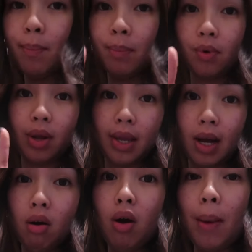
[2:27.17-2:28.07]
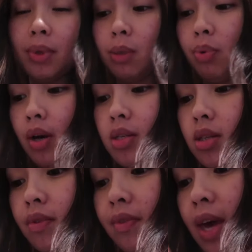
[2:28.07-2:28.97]
but right now i'm in the
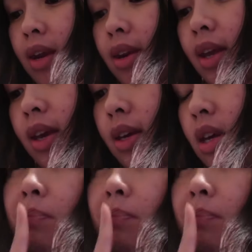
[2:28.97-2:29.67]
process of editing it